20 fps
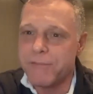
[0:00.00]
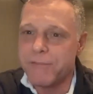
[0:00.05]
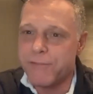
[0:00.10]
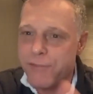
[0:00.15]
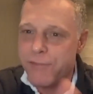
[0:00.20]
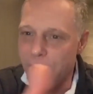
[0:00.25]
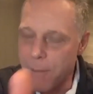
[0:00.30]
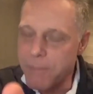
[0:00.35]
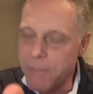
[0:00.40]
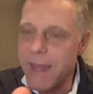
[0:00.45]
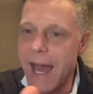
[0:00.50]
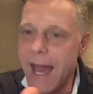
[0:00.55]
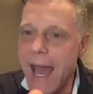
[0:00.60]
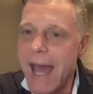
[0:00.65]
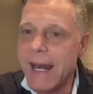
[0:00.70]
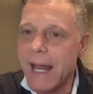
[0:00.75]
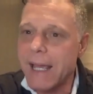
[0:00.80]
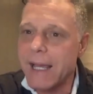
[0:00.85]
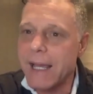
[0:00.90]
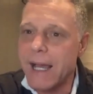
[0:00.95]
but from
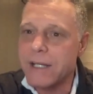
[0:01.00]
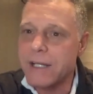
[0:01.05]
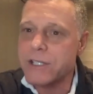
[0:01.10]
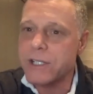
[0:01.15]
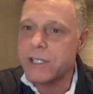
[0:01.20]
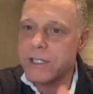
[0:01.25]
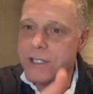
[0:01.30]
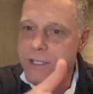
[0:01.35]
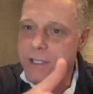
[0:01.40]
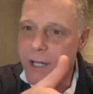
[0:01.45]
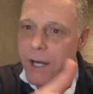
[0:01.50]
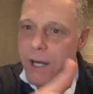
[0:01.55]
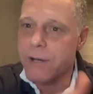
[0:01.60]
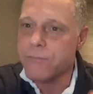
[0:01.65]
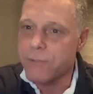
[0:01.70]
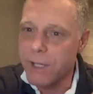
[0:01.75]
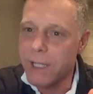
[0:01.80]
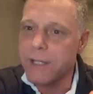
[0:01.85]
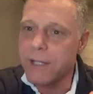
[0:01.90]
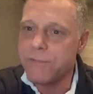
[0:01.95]
that, I actually
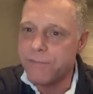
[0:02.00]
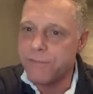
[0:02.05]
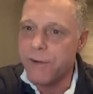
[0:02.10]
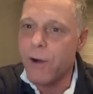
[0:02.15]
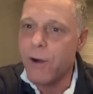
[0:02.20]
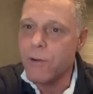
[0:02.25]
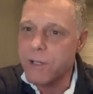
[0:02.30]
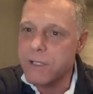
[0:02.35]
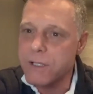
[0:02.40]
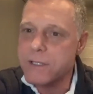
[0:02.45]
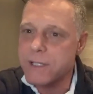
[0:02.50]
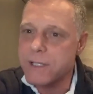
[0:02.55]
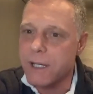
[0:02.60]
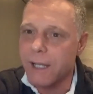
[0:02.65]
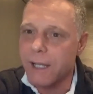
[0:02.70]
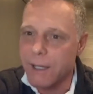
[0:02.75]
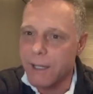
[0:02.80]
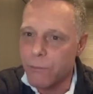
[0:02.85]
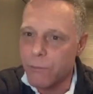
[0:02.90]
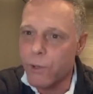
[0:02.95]
started really
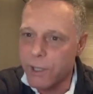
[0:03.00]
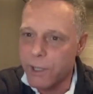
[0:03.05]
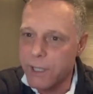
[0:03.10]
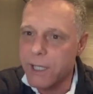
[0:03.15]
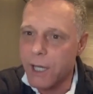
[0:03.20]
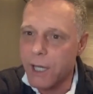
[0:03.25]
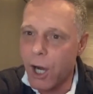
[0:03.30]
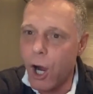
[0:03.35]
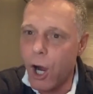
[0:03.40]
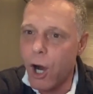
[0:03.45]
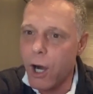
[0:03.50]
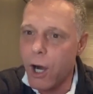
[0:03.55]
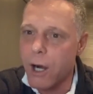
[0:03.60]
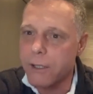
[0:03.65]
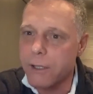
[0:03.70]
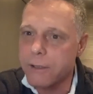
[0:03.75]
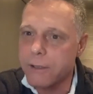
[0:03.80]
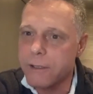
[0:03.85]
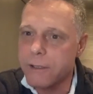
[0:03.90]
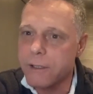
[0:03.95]
focusing, like working
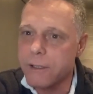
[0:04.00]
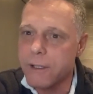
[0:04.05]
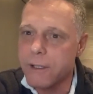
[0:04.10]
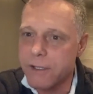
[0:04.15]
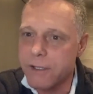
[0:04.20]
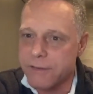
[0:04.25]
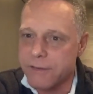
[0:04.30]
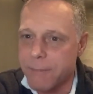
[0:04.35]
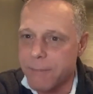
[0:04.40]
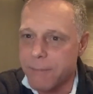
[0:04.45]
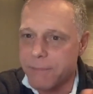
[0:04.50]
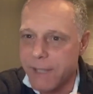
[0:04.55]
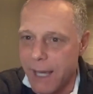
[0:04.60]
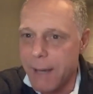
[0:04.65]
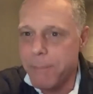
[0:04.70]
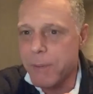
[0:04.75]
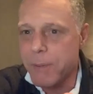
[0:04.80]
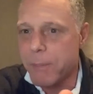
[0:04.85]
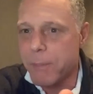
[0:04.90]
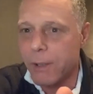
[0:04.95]
hard, cause
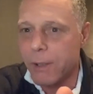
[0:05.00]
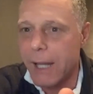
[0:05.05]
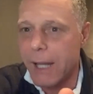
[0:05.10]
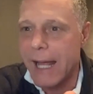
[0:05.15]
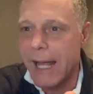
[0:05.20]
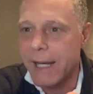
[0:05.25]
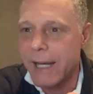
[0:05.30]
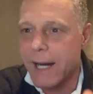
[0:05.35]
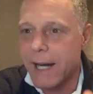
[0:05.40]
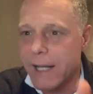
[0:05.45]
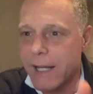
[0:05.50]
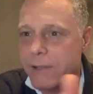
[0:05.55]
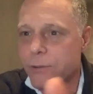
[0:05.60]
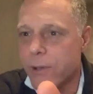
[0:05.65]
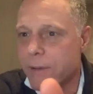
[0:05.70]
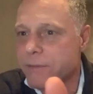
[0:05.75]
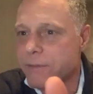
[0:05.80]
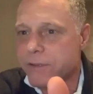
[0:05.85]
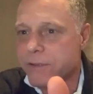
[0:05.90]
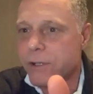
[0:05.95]
I'm capable at it.
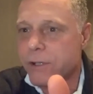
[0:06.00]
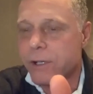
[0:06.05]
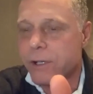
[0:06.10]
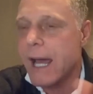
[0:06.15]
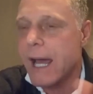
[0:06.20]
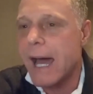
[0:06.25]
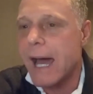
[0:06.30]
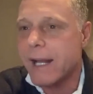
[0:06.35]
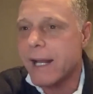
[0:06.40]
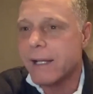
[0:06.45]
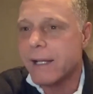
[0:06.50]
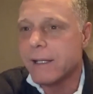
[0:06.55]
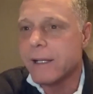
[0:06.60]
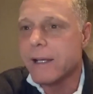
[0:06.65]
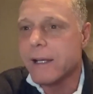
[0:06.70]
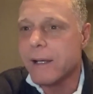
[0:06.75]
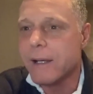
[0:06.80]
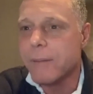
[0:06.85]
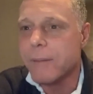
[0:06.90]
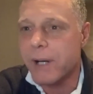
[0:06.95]
I knew I was good at
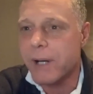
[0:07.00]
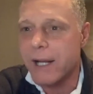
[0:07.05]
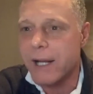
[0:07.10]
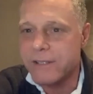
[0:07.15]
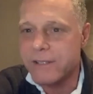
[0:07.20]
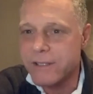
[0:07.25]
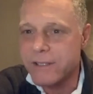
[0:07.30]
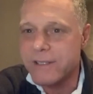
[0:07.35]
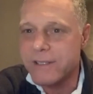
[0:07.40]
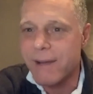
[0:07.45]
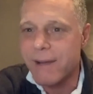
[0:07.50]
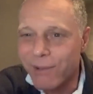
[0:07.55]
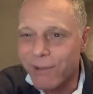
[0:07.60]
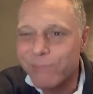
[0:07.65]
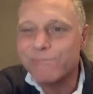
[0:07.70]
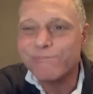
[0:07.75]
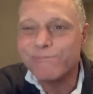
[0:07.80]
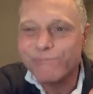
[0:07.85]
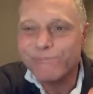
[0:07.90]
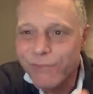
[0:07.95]
it, but I just
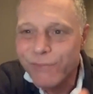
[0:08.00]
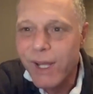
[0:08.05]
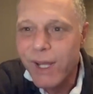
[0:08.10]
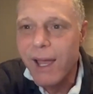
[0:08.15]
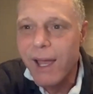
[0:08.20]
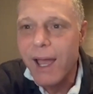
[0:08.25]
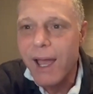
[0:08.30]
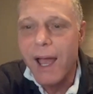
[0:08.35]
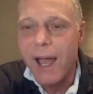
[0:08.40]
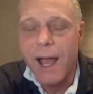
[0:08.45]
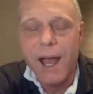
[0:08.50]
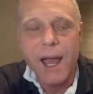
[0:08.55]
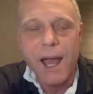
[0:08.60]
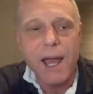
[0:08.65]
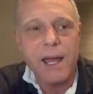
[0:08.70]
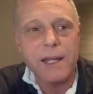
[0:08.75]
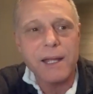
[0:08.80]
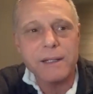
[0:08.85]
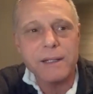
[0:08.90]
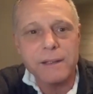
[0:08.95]
never.
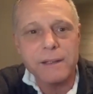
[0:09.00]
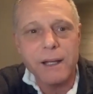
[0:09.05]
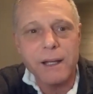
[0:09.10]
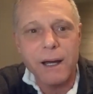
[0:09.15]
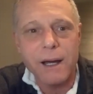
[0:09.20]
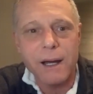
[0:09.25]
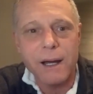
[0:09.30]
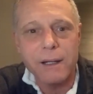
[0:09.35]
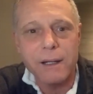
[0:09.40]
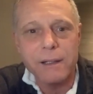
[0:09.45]
And